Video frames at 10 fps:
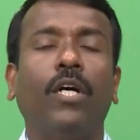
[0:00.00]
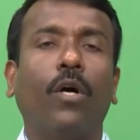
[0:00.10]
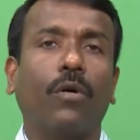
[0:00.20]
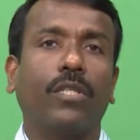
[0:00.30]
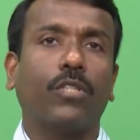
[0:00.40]

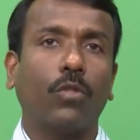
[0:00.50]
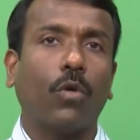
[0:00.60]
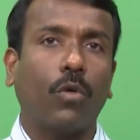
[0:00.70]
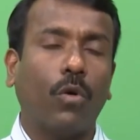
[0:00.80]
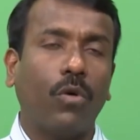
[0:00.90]
or the so
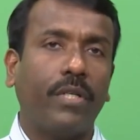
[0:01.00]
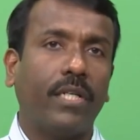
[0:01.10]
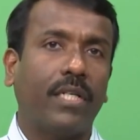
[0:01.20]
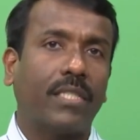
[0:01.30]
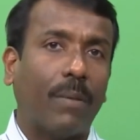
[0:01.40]
called
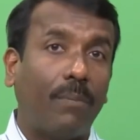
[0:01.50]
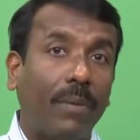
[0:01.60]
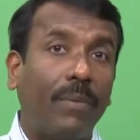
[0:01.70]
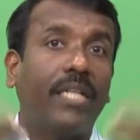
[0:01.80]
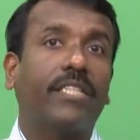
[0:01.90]
uh,
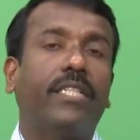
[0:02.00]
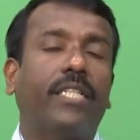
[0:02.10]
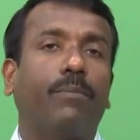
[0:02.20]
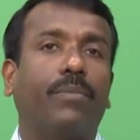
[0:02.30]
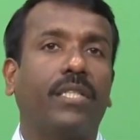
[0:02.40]
sublimation
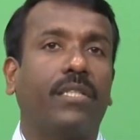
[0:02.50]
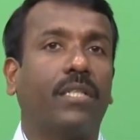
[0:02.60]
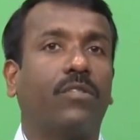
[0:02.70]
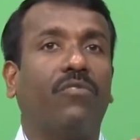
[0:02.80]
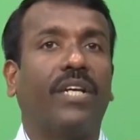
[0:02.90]
temperature
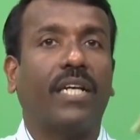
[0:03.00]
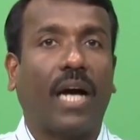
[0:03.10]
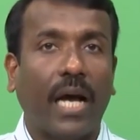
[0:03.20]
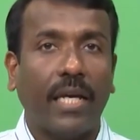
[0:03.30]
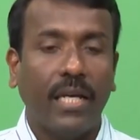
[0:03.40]
is very
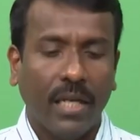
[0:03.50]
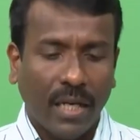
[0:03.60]
high,